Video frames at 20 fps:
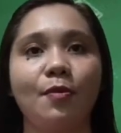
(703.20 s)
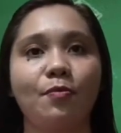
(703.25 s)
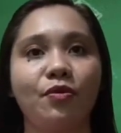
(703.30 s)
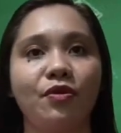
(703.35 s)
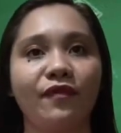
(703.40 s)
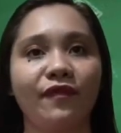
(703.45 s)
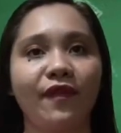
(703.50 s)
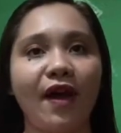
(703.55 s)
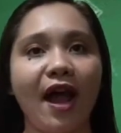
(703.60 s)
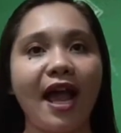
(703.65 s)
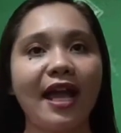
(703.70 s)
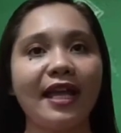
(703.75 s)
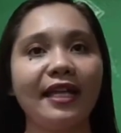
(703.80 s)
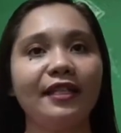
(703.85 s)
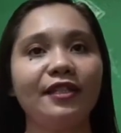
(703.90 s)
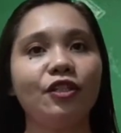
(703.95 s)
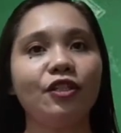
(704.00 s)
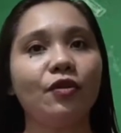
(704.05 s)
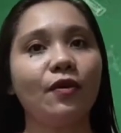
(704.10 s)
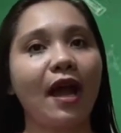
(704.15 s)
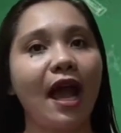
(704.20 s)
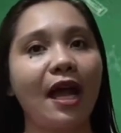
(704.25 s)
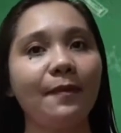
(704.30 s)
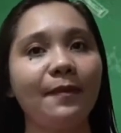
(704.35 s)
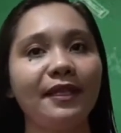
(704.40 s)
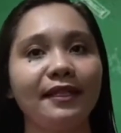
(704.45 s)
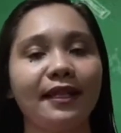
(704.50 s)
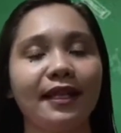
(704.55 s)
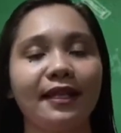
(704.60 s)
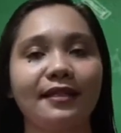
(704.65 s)
Provide new
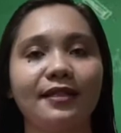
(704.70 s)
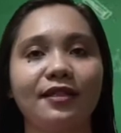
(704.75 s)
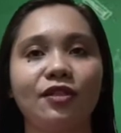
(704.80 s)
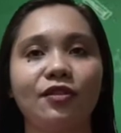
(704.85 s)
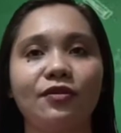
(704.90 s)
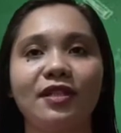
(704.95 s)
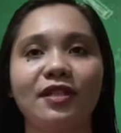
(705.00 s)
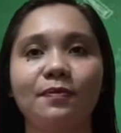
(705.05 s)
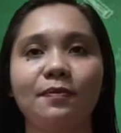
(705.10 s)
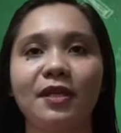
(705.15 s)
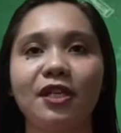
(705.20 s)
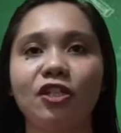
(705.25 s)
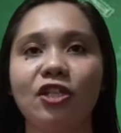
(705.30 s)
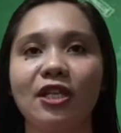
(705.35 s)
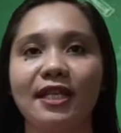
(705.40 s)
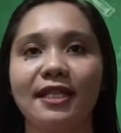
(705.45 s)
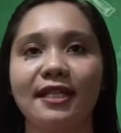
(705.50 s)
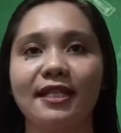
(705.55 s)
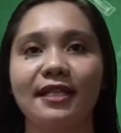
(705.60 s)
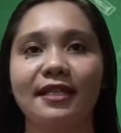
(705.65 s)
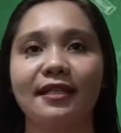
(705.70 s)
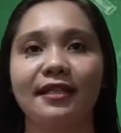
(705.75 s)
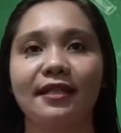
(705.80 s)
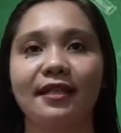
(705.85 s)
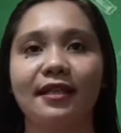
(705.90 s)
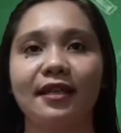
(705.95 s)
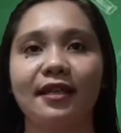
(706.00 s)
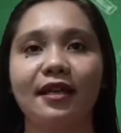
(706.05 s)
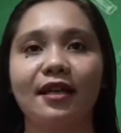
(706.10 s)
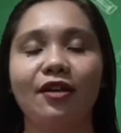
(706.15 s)
habitats to species.
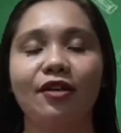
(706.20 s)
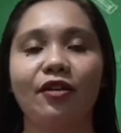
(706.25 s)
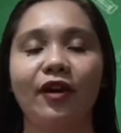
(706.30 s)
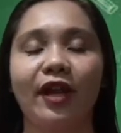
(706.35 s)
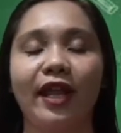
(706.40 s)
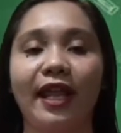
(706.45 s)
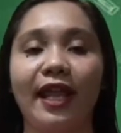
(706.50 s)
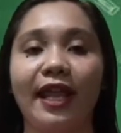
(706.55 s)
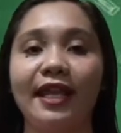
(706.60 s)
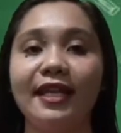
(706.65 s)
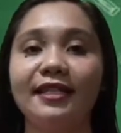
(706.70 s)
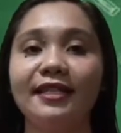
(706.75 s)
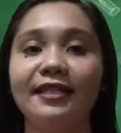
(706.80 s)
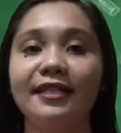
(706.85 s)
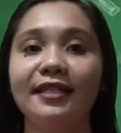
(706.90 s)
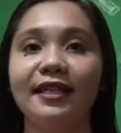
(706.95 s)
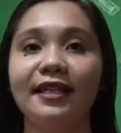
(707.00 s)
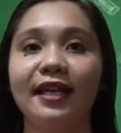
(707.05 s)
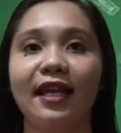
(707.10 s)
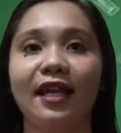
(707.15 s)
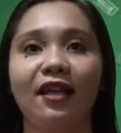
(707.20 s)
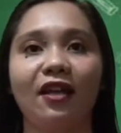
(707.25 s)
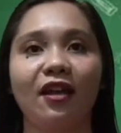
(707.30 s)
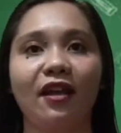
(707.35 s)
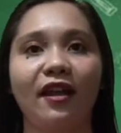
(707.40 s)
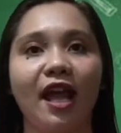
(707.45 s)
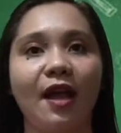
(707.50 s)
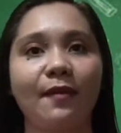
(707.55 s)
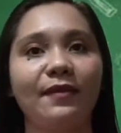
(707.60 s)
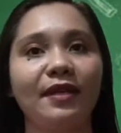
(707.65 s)
Create
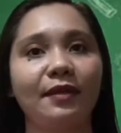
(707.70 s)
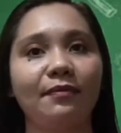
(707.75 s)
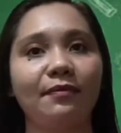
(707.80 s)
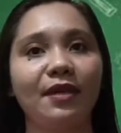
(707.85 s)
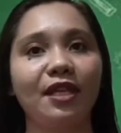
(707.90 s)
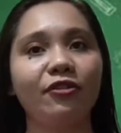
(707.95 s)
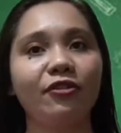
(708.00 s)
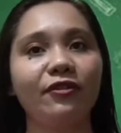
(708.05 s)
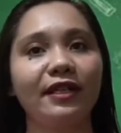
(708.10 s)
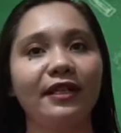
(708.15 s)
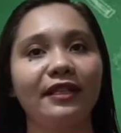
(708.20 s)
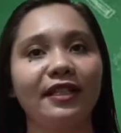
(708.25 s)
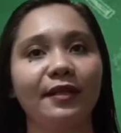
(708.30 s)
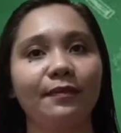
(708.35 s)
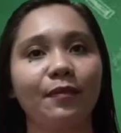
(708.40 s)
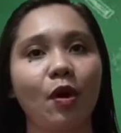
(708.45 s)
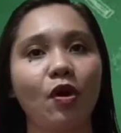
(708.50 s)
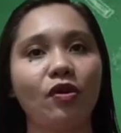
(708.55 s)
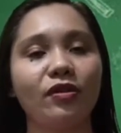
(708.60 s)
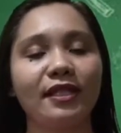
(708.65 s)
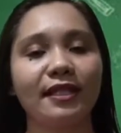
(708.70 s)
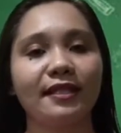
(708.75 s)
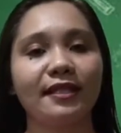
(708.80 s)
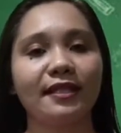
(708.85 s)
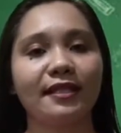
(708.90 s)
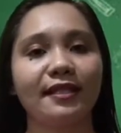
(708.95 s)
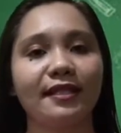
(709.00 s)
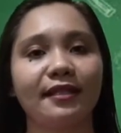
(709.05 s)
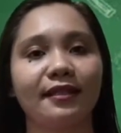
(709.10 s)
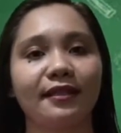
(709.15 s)
economic mineral
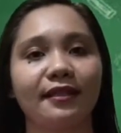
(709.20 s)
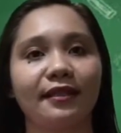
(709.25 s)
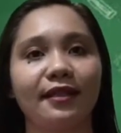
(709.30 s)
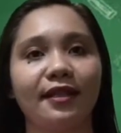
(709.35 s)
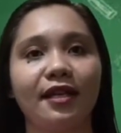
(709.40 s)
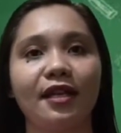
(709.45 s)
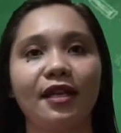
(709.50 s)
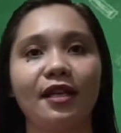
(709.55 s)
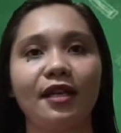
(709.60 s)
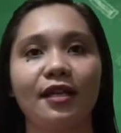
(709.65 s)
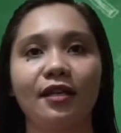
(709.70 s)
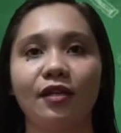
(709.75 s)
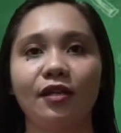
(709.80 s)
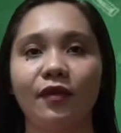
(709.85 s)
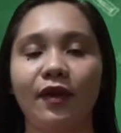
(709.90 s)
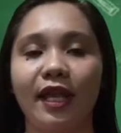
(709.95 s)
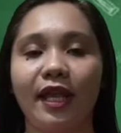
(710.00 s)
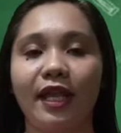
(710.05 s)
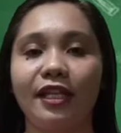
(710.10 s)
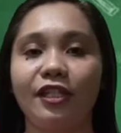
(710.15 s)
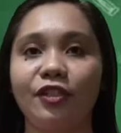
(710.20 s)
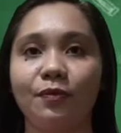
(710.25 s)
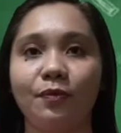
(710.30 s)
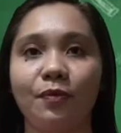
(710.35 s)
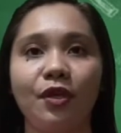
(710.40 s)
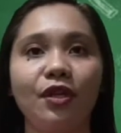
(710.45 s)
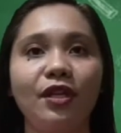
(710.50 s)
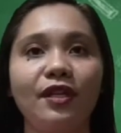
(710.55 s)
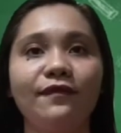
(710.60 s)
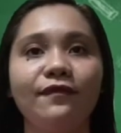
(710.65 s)
deposits. Create
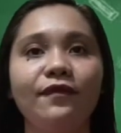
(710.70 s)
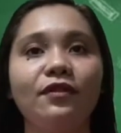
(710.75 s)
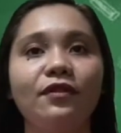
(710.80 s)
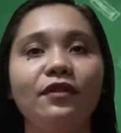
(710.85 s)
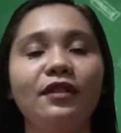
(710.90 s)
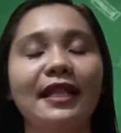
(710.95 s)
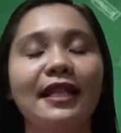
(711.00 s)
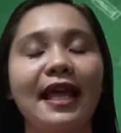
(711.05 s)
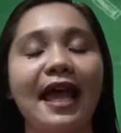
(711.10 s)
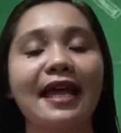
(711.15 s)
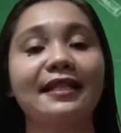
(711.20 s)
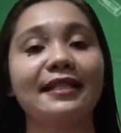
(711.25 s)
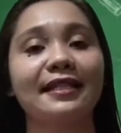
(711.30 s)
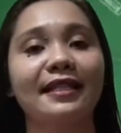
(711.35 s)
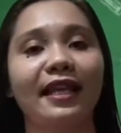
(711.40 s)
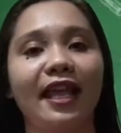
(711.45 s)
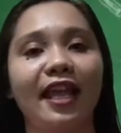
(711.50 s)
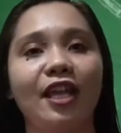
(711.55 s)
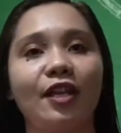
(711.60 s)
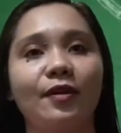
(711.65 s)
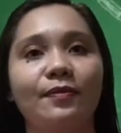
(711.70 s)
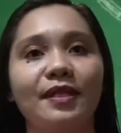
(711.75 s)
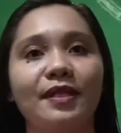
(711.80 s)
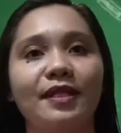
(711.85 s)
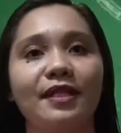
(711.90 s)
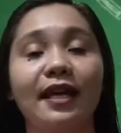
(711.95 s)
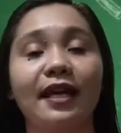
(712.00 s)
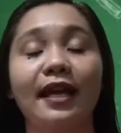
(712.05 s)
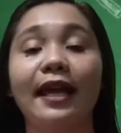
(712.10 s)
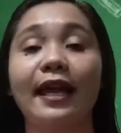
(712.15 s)
beautiful
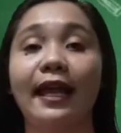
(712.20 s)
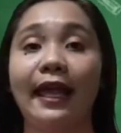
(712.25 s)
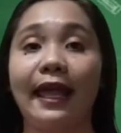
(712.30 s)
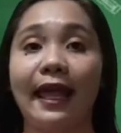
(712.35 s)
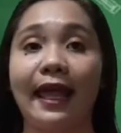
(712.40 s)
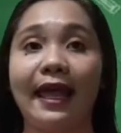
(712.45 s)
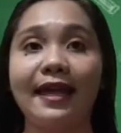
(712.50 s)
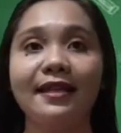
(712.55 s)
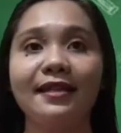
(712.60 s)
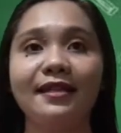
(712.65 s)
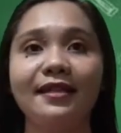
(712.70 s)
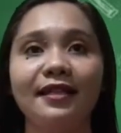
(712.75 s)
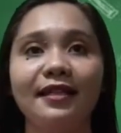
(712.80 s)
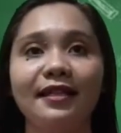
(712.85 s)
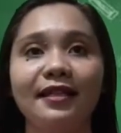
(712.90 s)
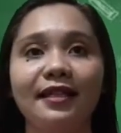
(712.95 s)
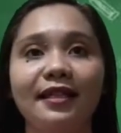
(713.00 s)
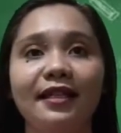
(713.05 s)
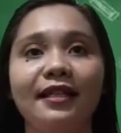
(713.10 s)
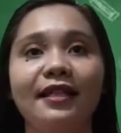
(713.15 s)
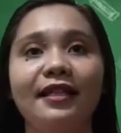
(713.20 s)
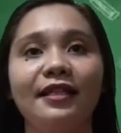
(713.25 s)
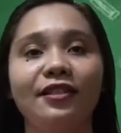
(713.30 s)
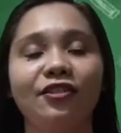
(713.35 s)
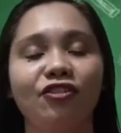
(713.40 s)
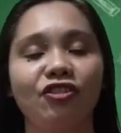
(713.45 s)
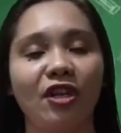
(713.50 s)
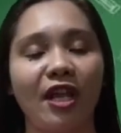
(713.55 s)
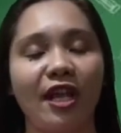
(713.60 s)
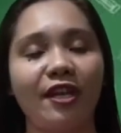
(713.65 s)
landscapes. And
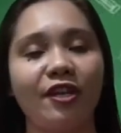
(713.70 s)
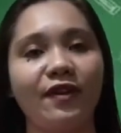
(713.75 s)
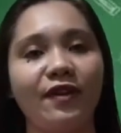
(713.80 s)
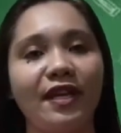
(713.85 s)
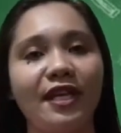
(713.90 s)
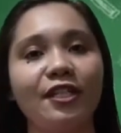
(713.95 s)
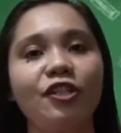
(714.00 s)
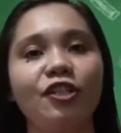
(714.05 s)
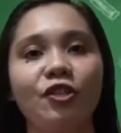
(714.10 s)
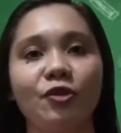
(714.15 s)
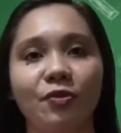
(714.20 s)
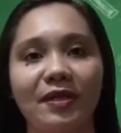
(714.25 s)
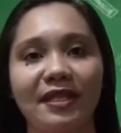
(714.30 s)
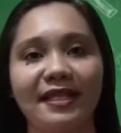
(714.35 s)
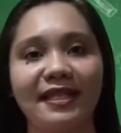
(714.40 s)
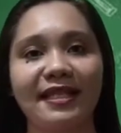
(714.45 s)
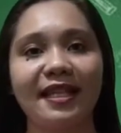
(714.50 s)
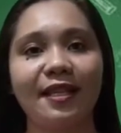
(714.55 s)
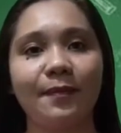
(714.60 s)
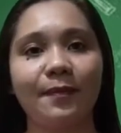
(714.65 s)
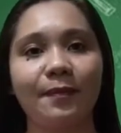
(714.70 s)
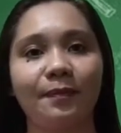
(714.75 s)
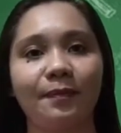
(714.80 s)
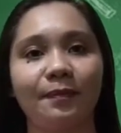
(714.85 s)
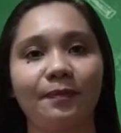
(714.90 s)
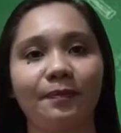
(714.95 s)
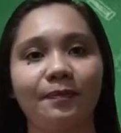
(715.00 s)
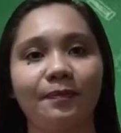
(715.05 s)
it generates tourism.